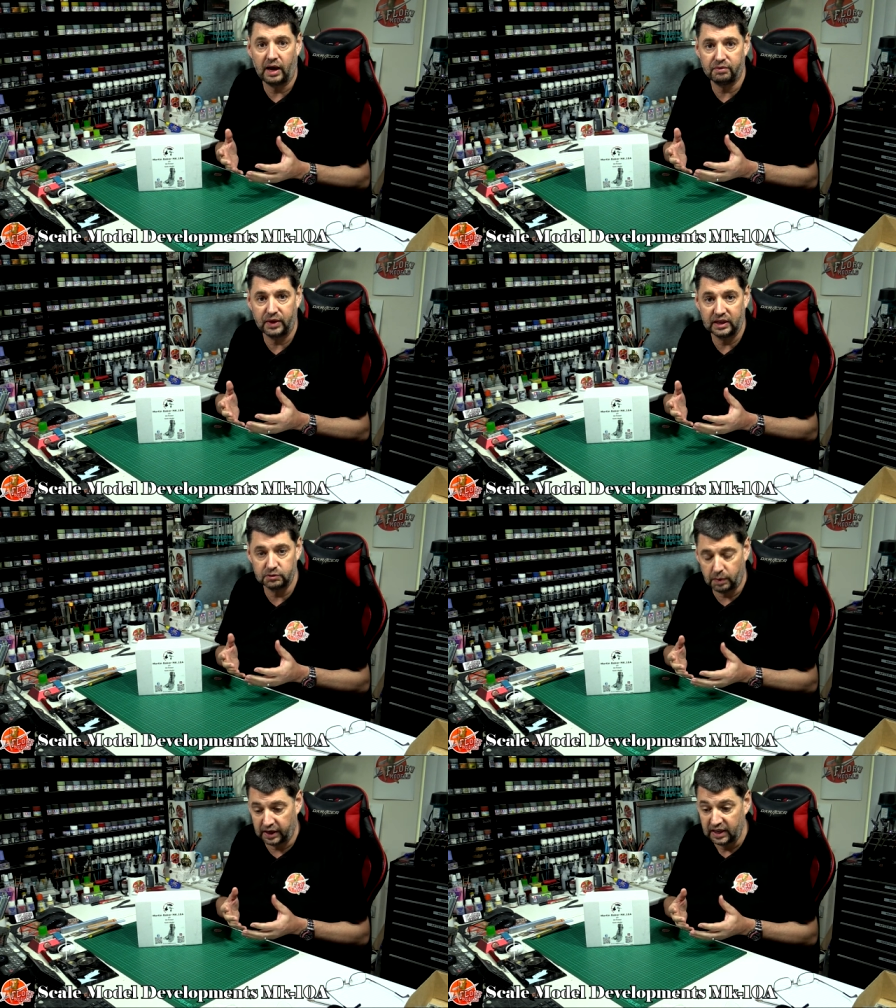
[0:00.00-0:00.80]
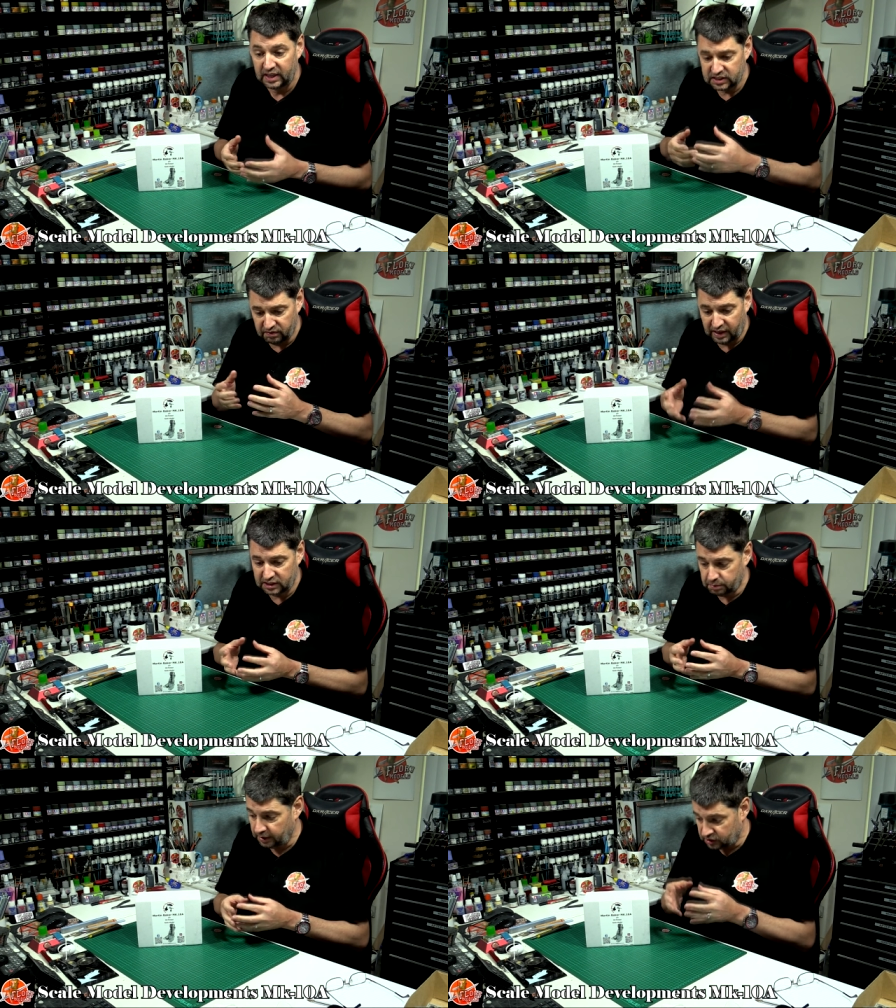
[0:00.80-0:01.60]
things by
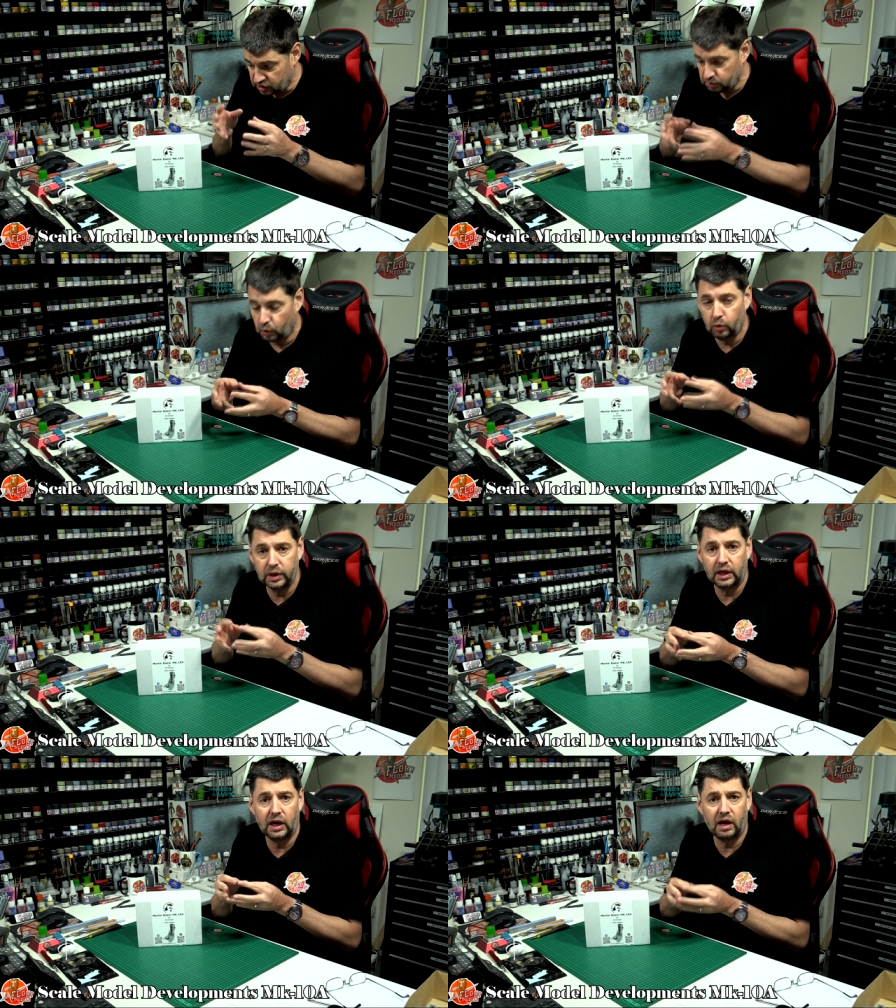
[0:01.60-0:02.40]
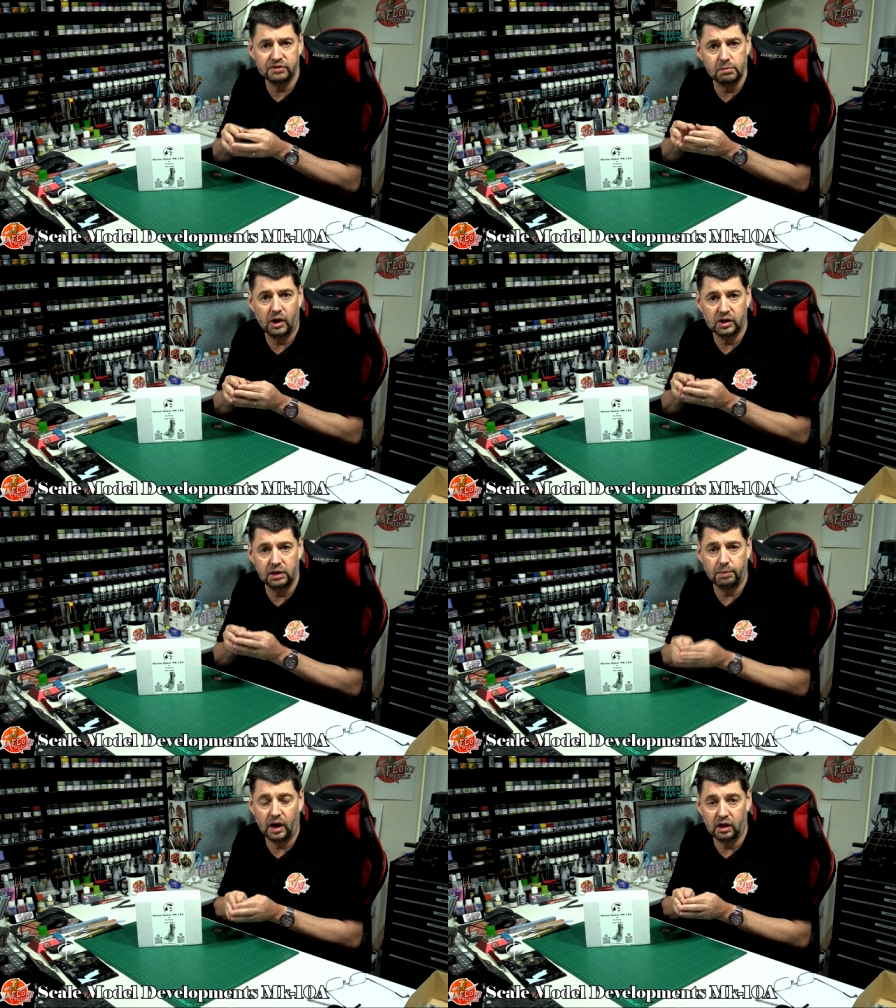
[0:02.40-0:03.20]
developing small little
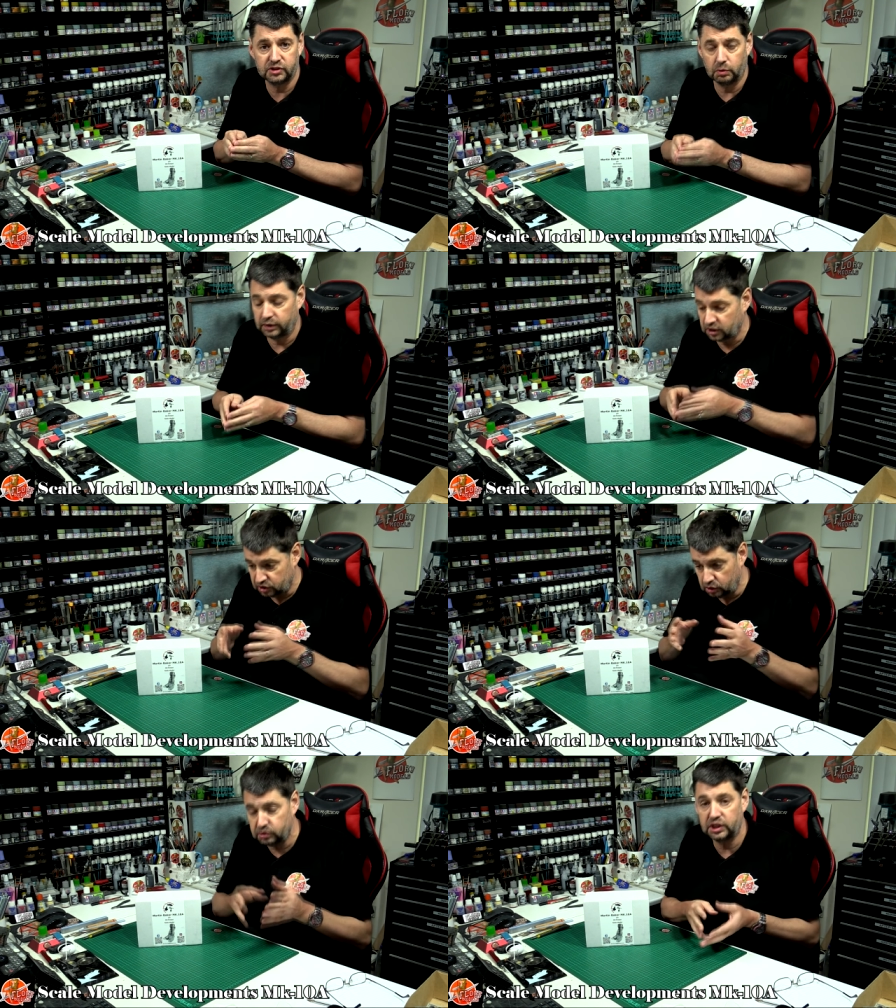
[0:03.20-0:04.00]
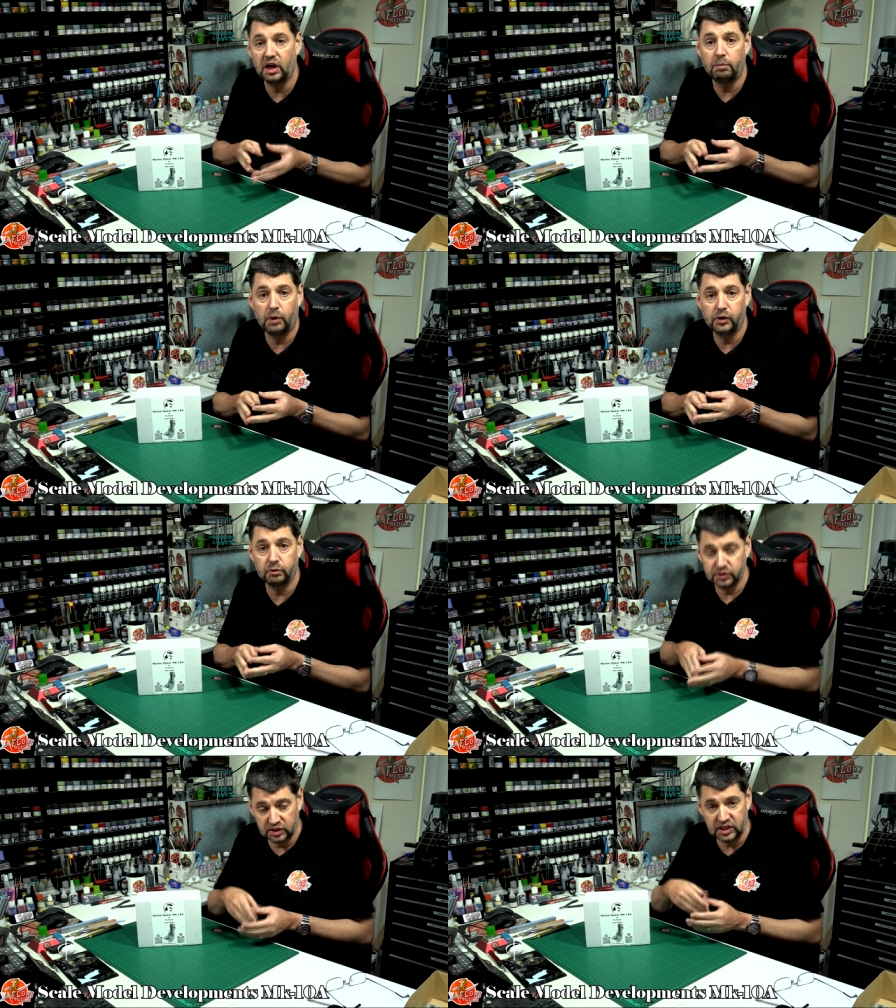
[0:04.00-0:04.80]
aftermarket parts that we could use in our
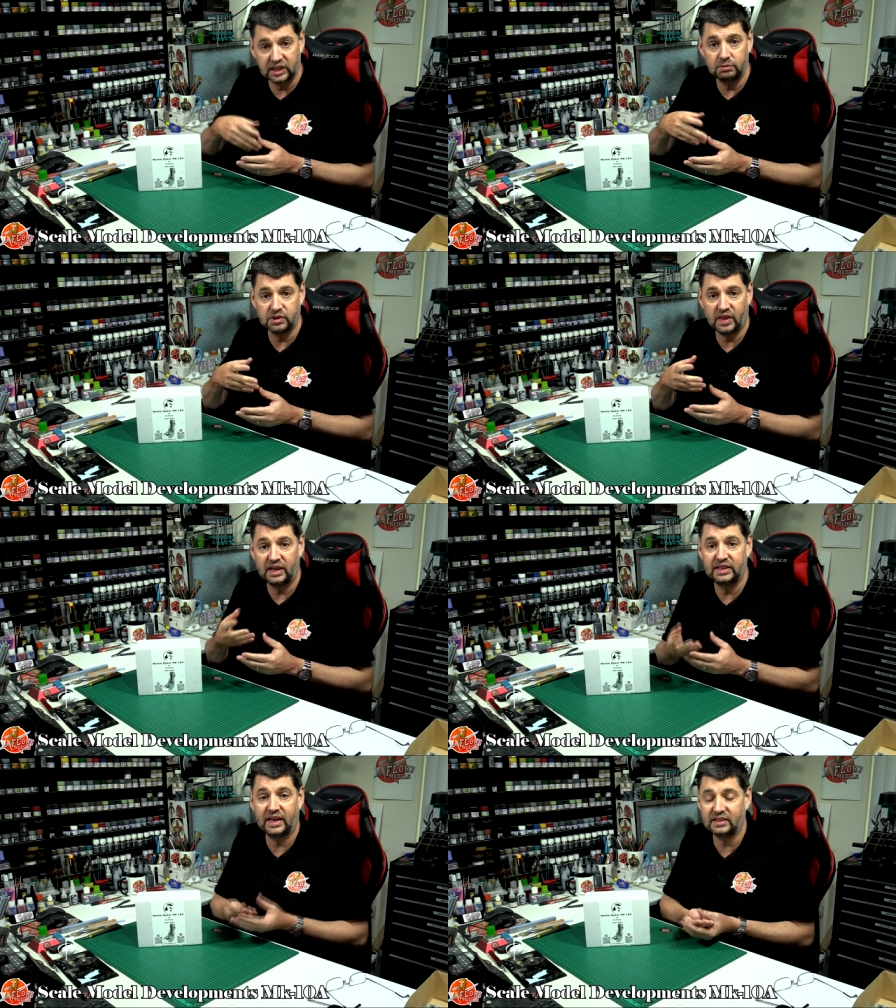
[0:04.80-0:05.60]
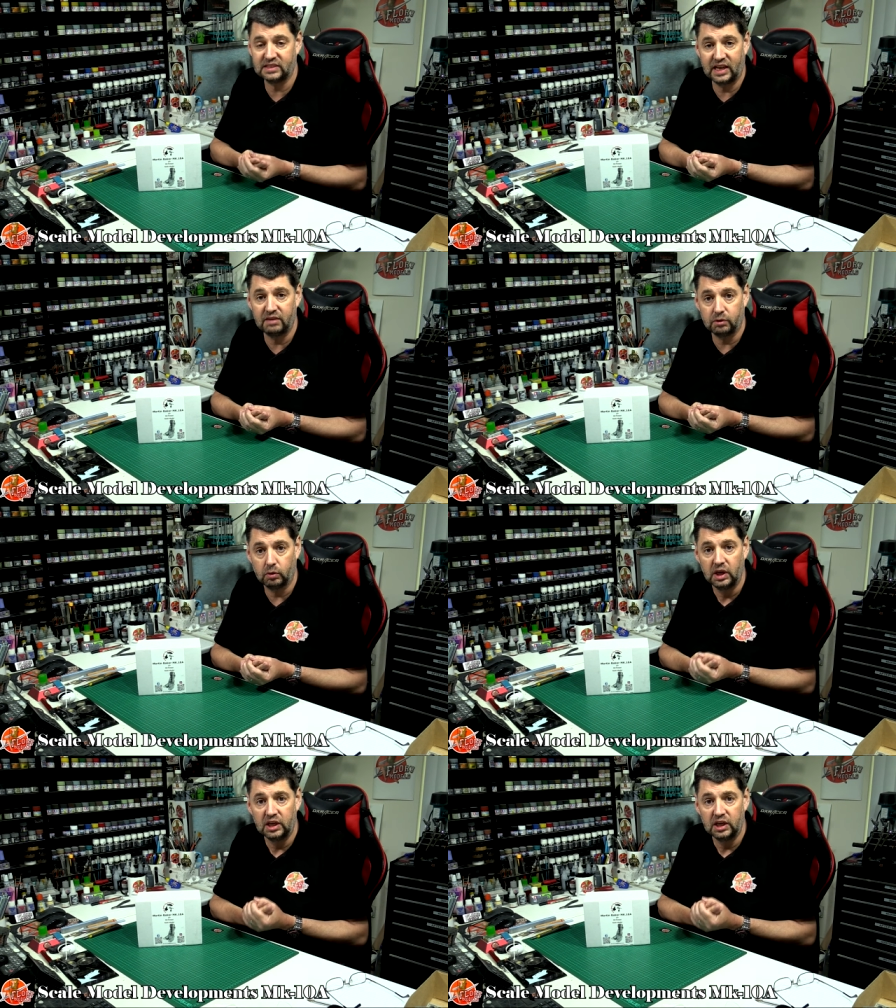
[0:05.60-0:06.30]
models to take them to that next level.